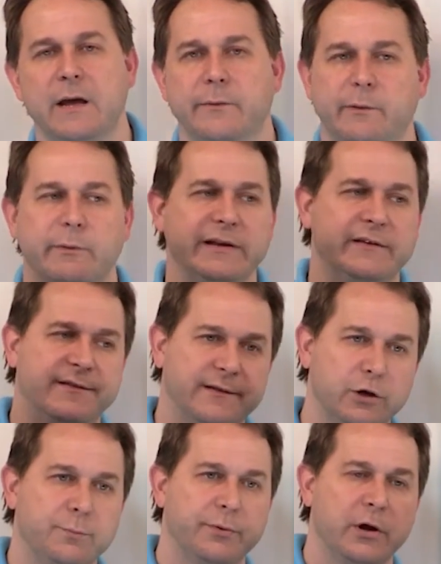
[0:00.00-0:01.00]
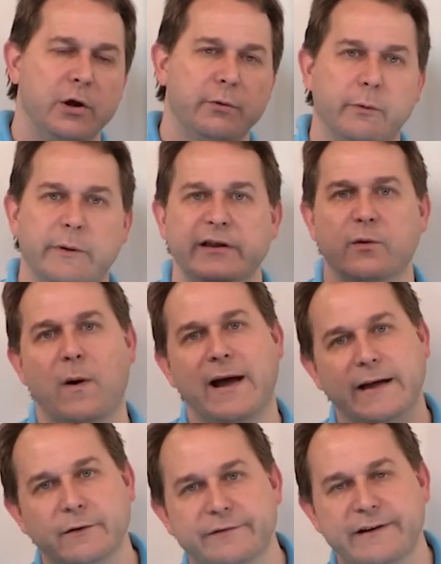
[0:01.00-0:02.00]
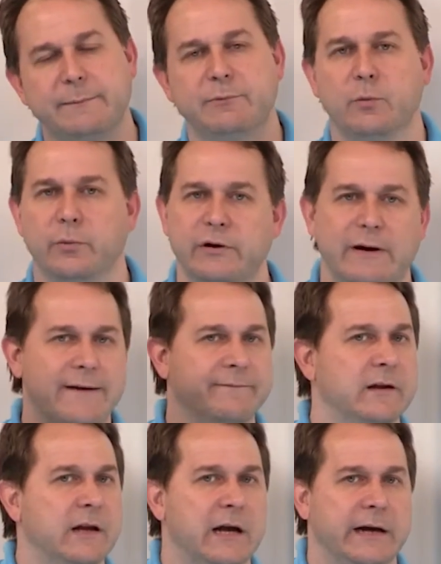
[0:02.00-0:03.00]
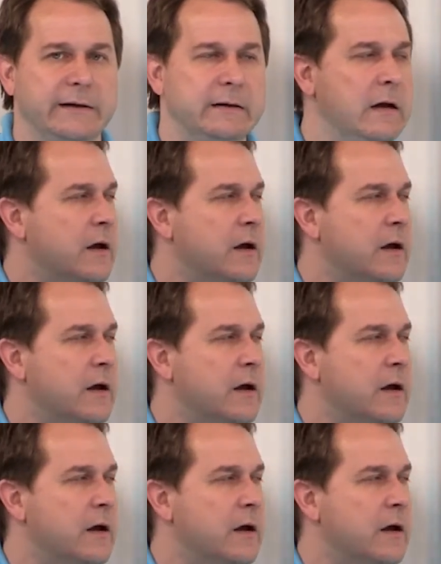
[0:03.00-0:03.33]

We read the slope, we read the y-intercept, we graph the line.